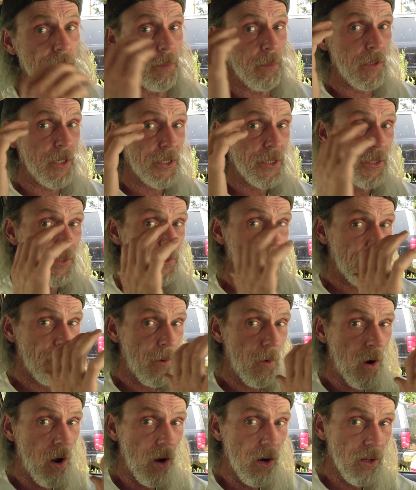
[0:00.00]
You're pushing
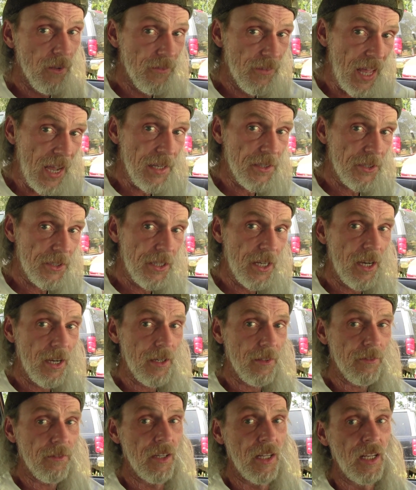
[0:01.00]
through all of that
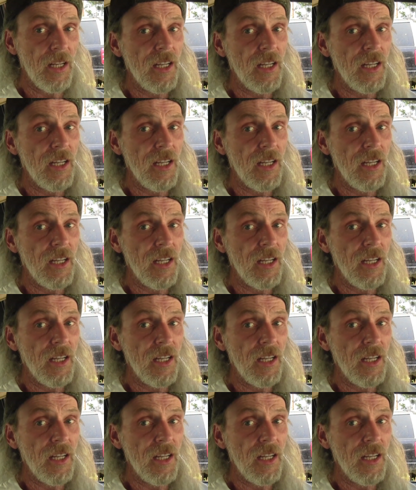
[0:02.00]
stuff